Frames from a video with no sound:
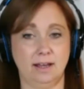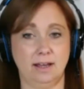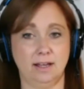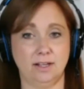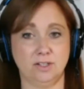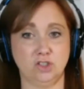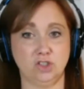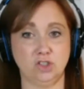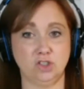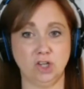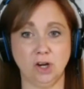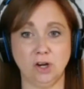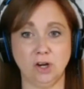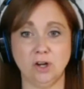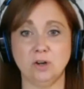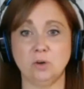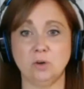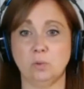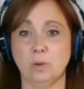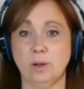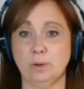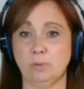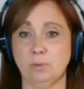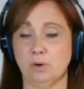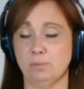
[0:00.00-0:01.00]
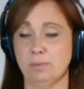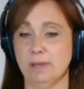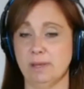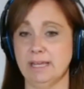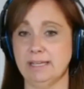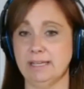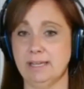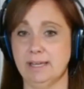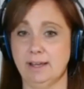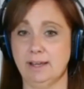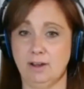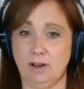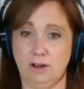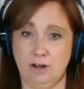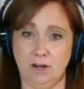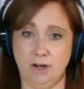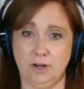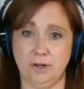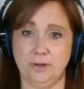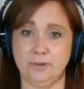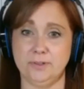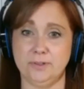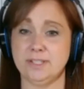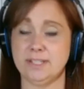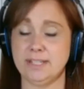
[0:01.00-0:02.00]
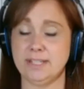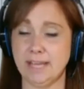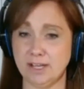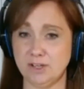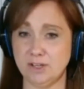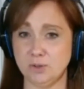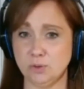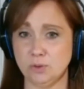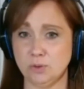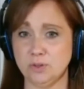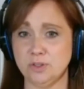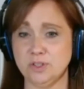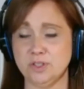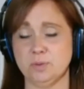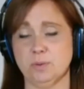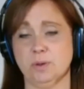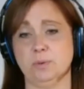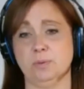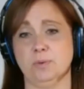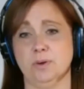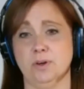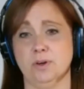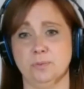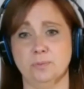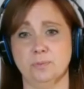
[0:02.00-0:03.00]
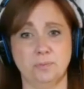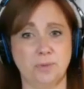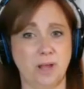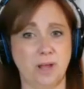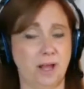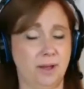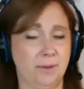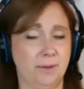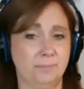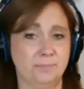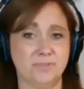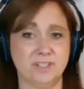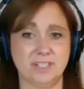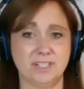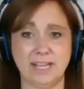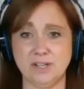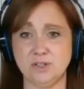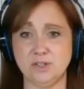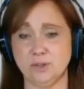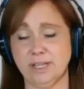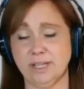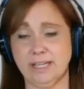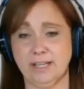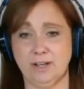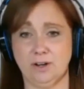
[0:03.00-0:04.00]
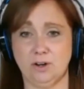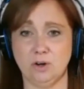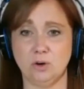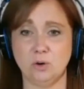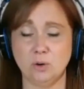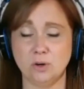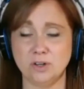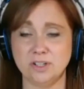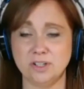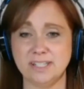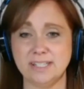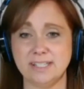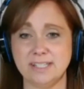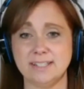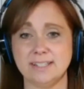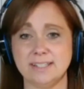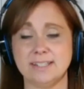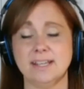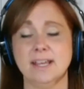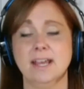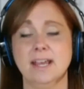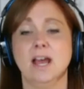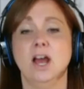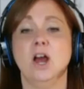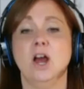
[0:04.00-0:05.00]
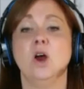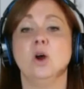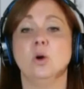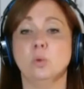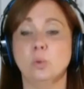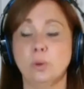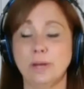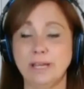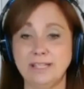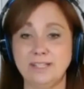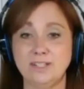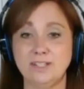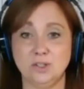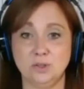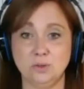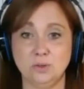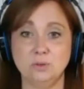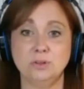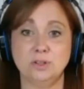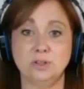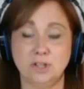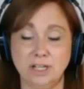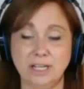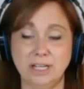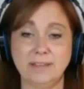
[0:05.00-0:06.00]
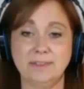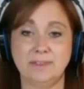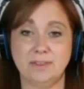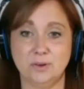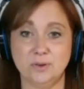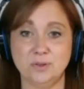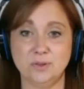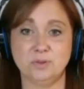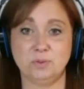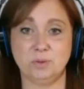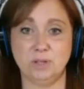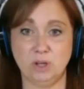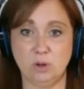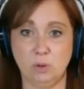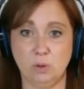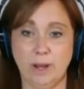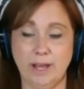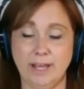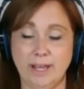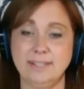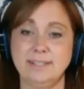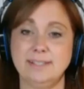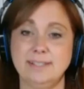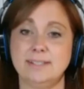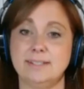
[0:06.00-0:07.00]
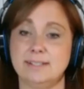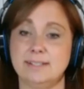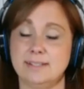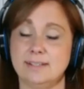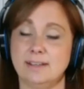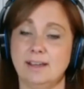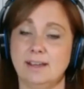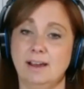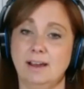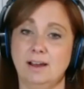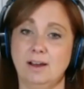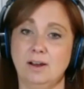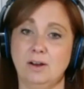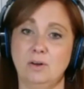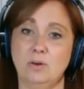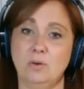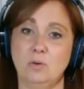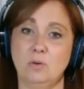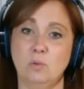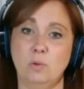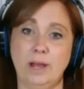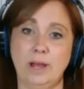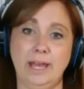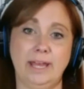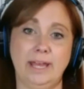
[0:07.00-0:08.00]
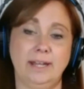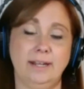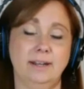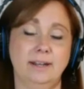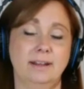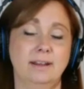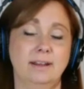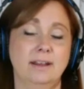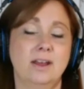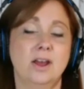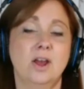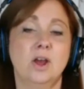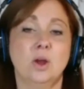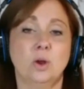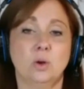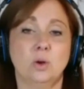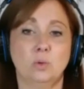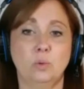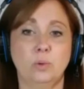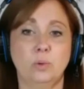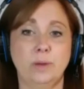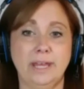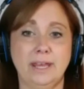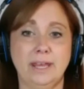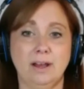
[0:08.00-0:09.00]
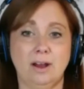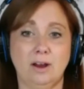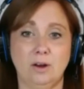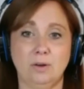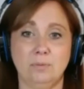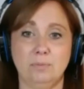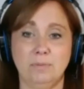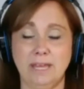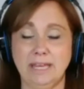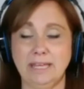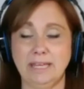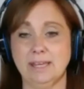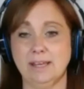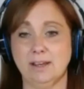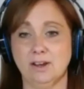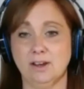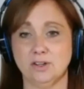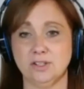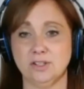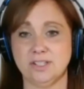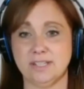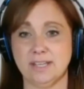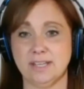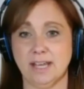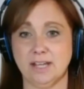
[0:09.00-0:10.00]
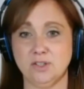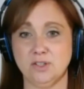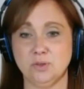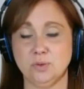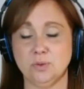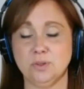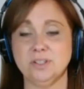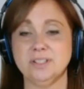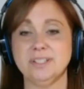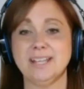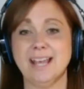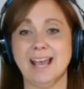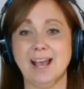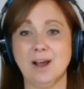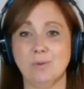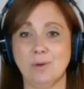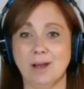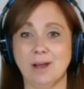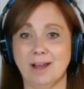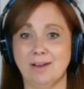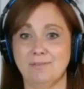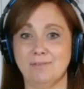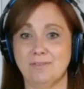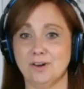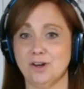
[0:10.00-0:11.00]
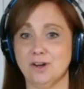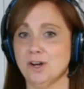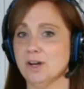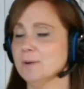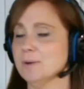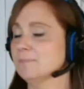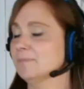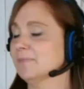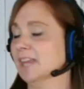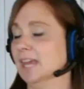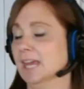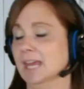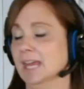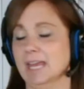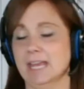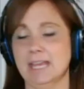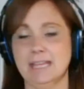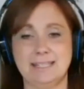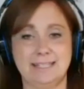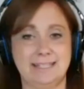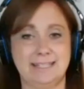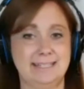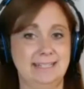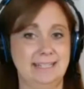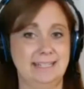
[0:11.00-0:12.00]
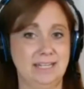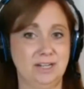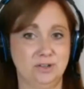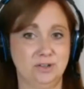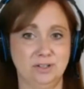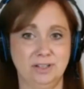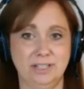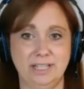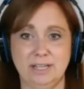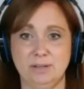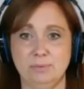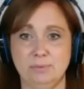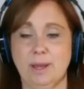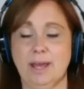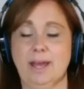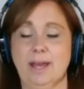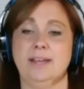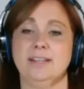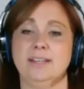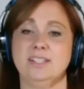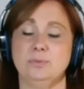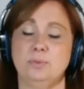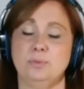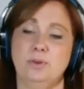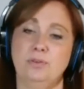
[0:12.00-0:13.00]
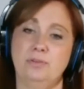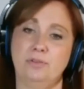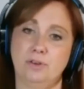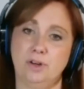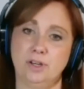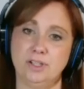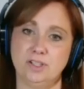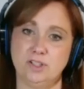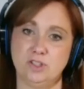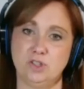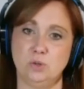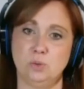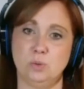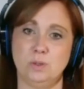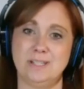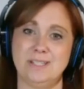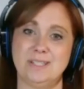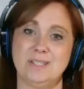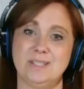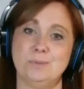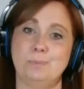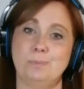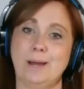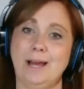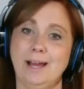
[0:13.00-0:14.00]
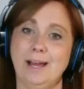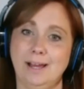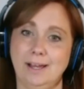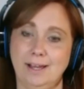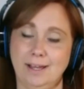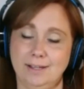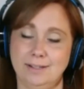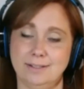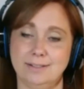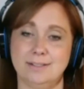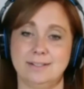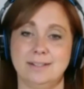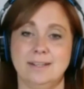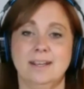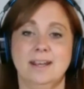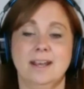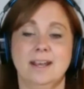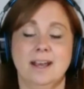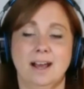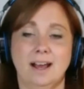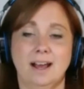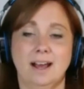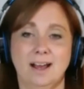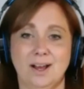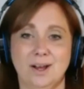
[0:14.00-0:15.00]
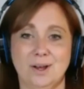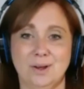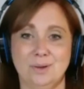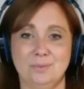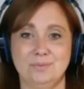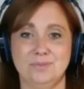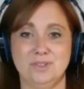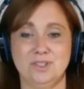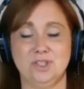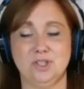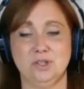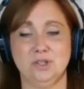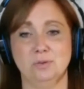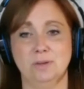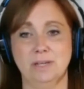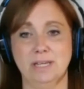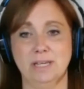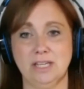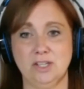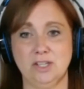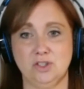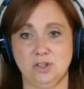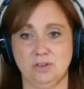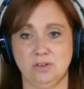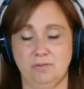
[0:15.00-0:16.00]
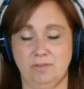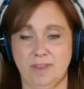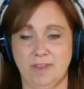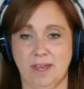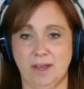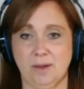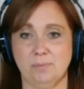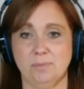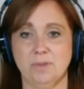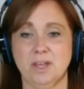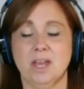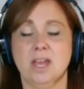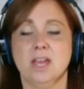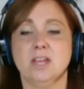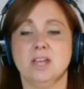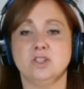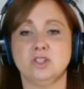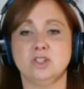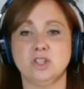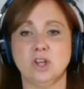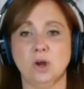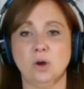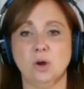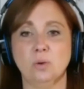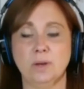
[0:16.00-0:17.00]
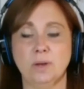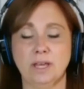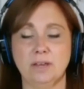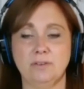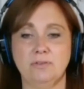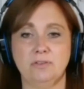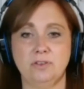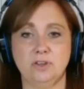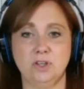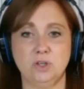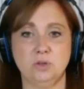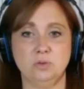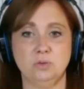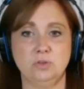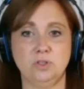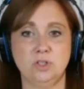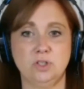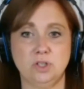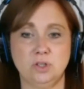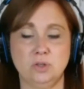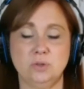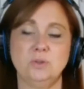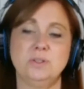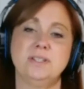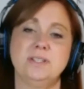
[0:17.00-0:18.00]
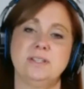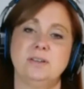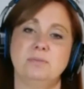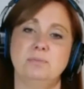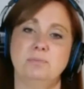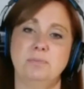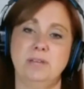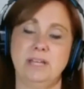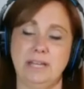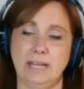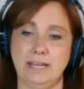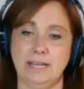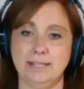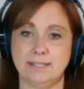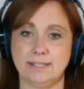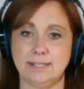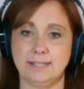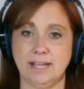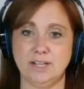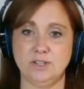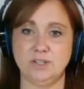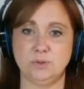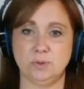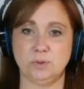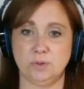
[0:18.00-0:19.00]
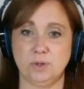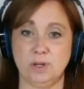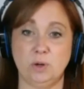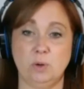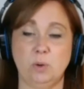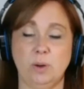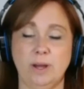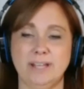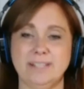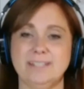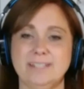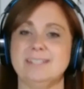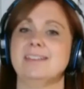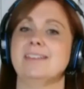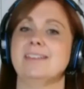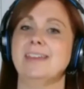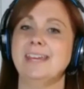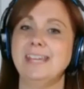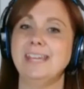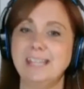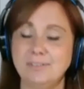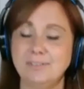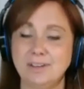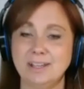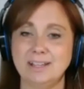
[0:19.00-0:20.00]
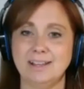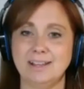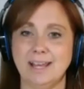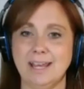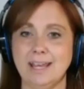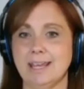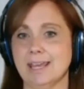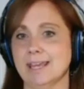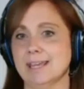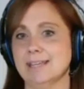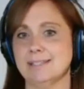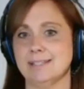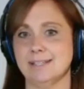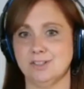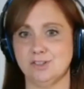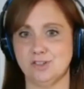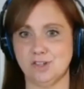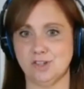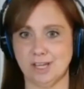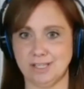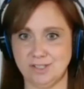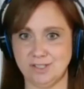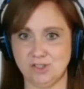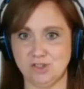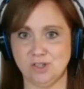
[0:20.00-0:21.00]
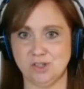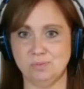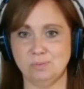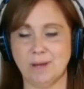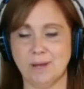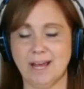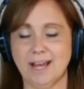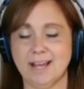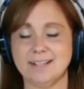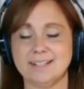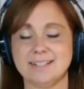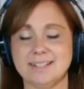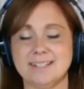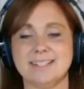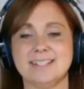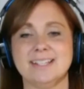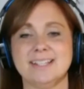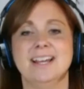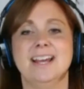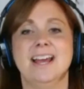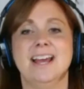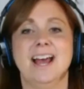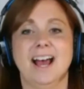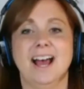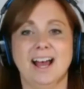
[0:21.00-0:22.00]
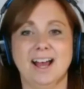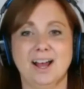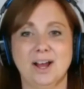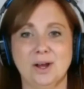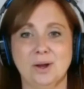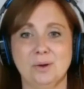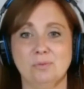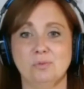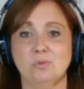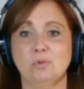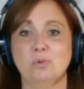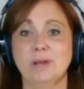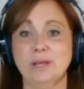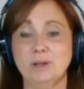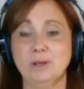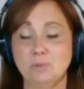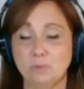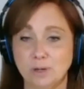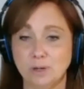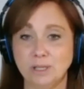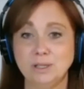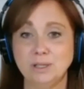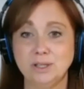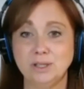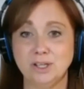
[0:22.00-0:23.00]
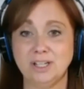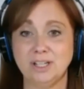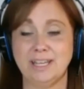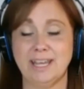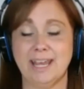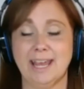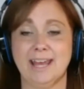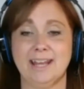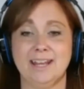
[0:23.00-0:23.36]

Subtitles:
chart when we're making our schedules, when we're scheduling in our courses. We do look at those requests when we are making our schedules. However, it's nearly impossible for us to respond to each of them. So if you do submit a schedule request, think of it like a suggestion box. We will look at